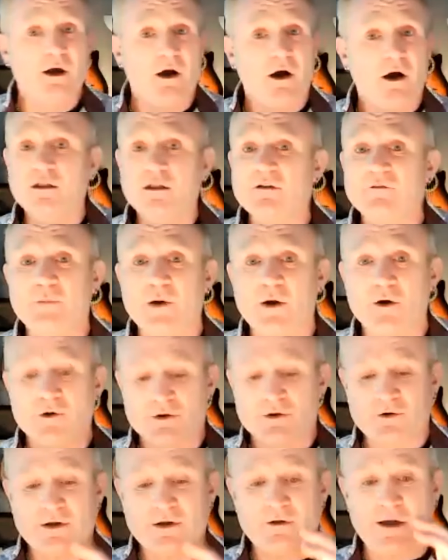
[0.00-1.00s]
all of
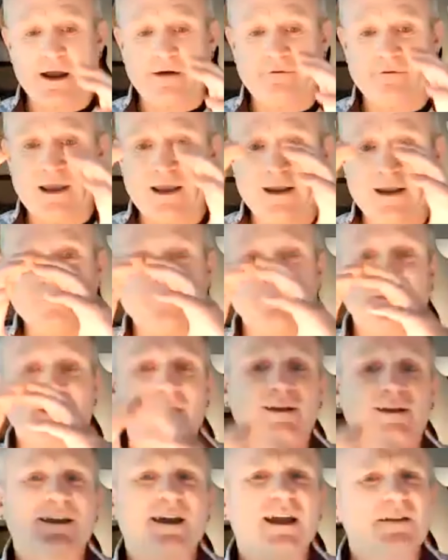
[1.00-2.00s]
poetry, you have a
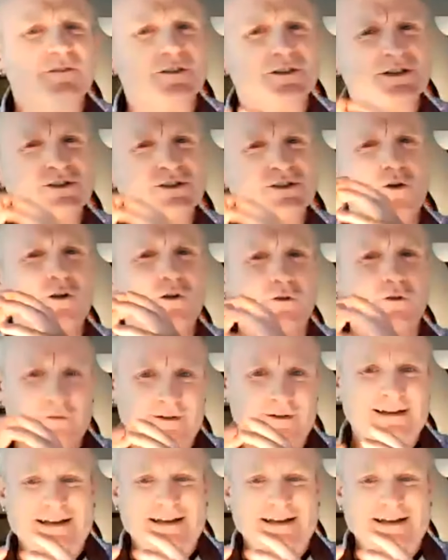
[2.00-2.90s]
kind of a circle,